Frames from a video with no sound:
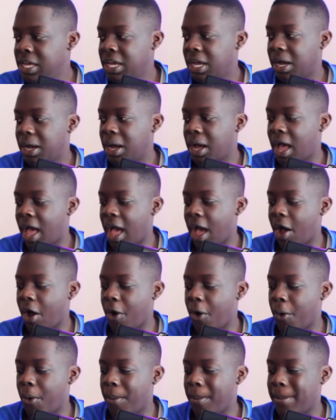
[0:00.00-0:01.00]

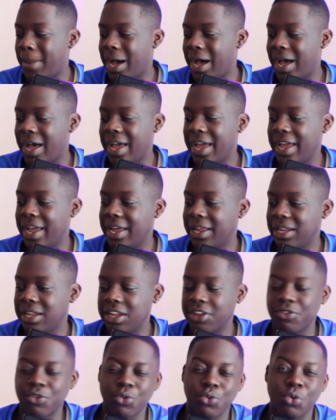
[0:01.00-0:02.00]
How my
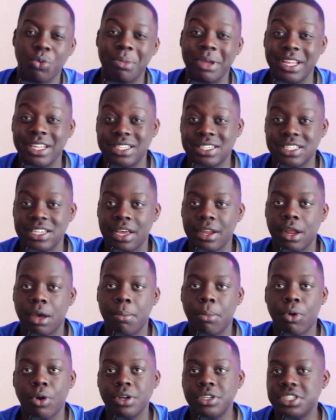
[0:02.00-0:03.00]
living room is set
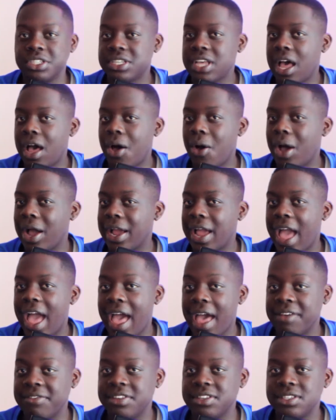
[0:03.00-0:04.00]
up, or just how I
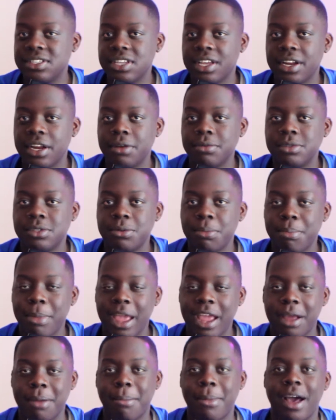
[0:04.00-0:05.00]
have it set up to
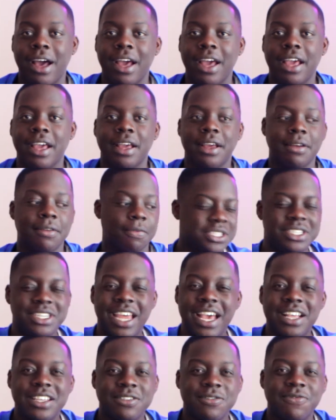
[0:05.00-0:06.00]
make my
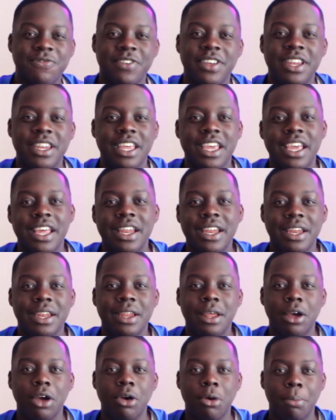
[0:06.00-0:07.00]
desk fit in
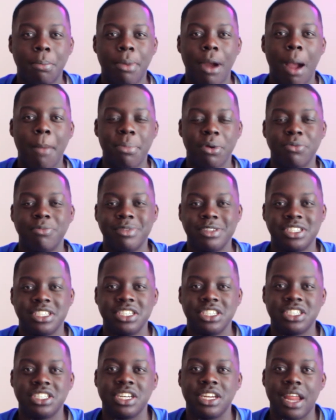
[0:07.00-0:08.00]
the proper
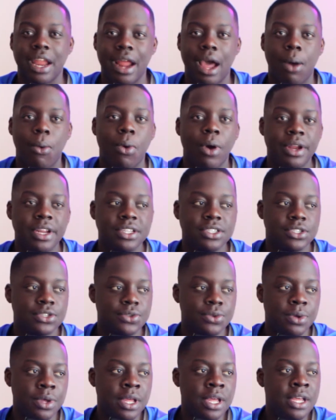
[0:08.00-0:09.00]
position that I wanted
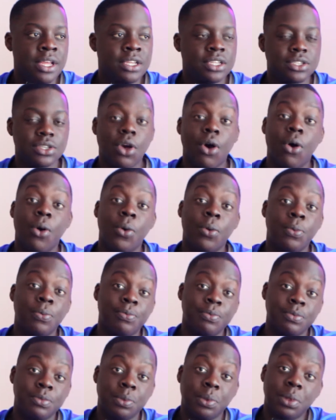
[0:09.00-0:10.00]
to. So
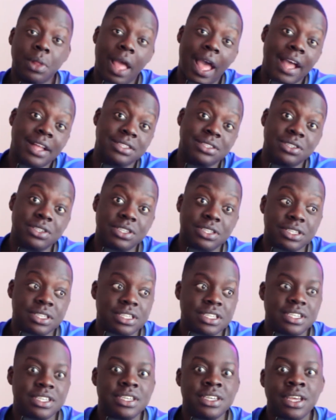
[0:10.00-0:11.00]
as you can
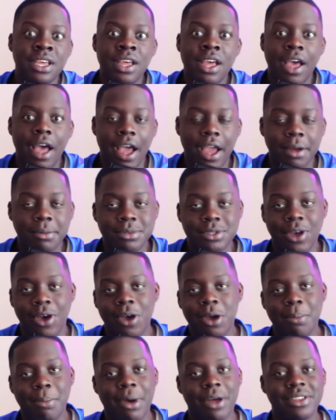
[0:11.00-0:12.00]
see, I am
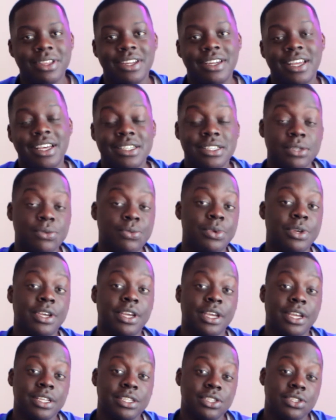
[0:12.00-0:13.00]
talking about the desk, and we
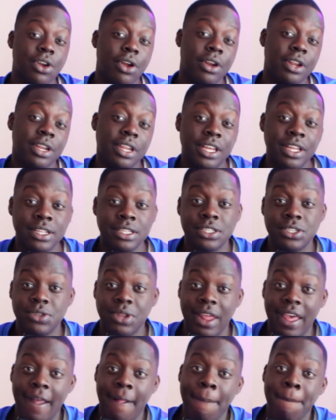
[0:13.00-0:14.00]
can get started into
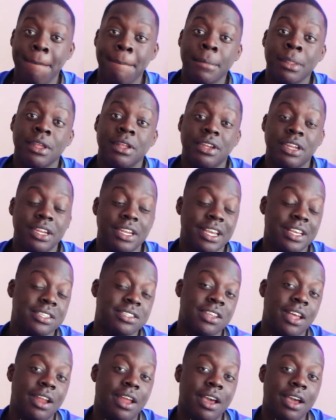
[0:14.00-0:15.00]
that. The
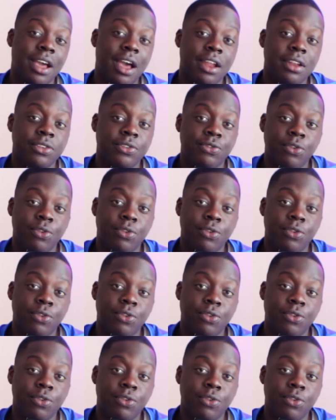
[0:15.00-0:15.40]
desk that I got is